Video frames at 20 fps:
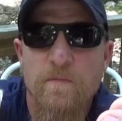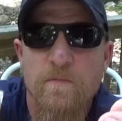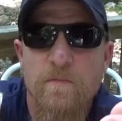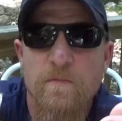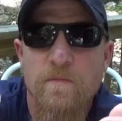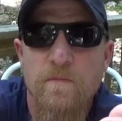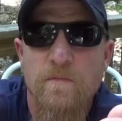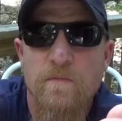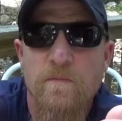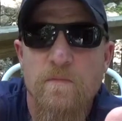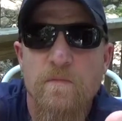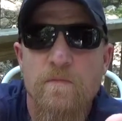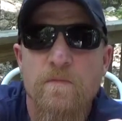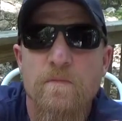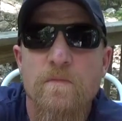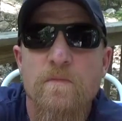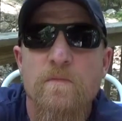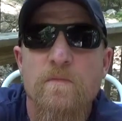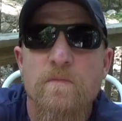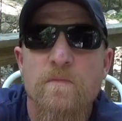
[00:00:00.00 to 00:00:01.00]

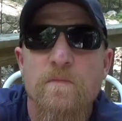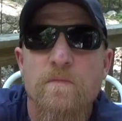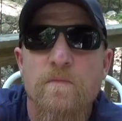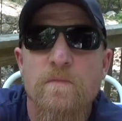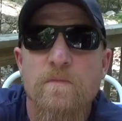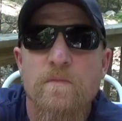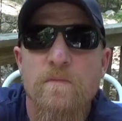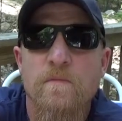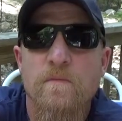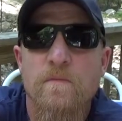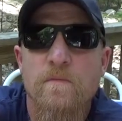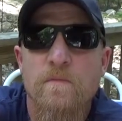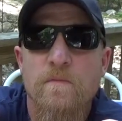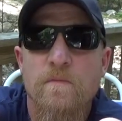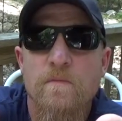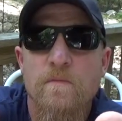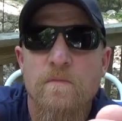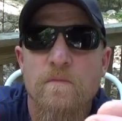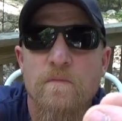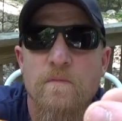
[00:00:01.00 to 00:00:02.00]

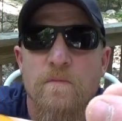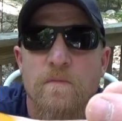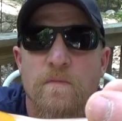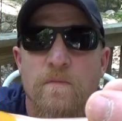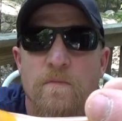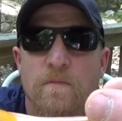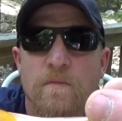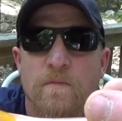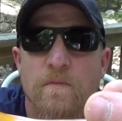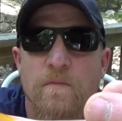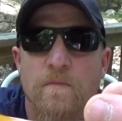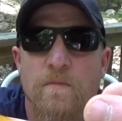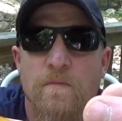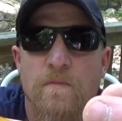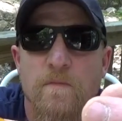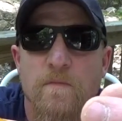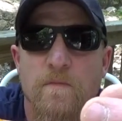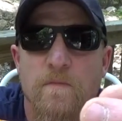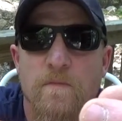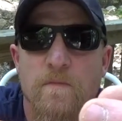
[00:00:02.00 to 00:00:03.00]

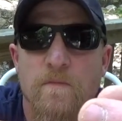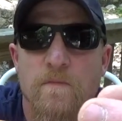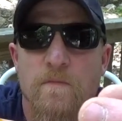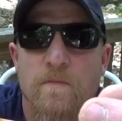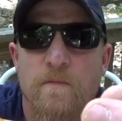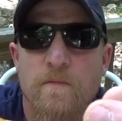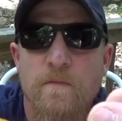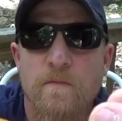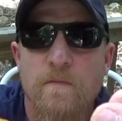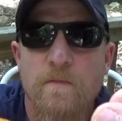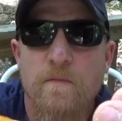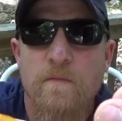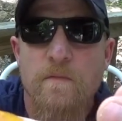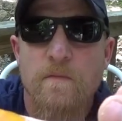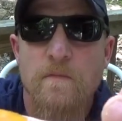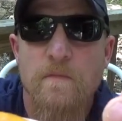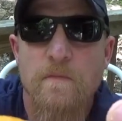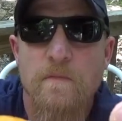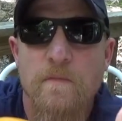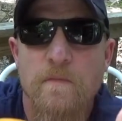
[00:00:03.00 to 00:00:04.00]

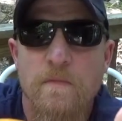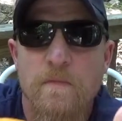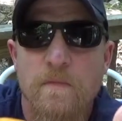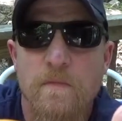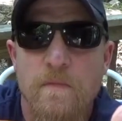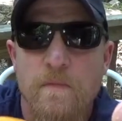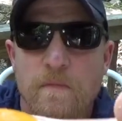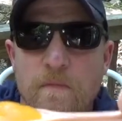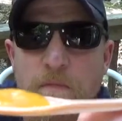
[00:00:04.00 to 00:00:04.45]
[no speech]